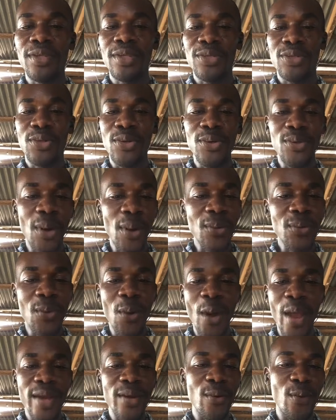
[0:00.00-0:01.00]
So don't
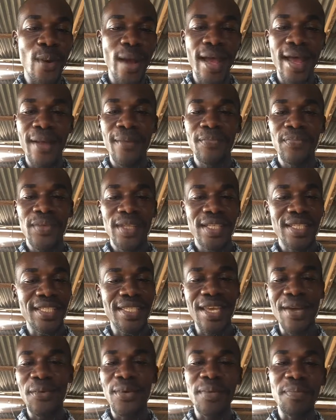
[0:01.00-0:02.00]
go anywhere,
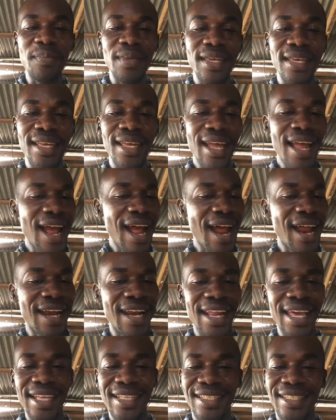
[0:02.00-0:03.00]
stay with me
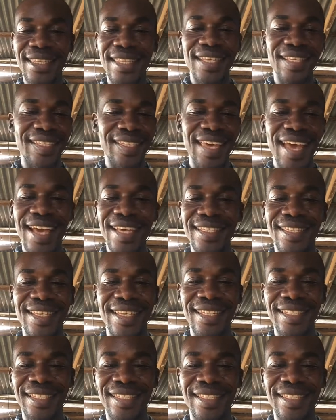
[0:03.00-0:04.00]
and let's discuss
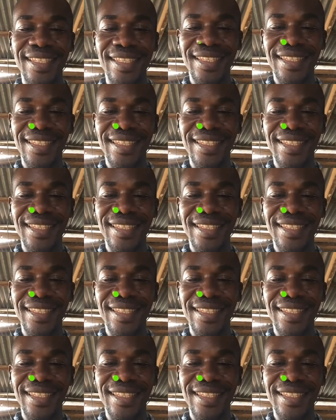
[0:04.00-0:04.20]
this.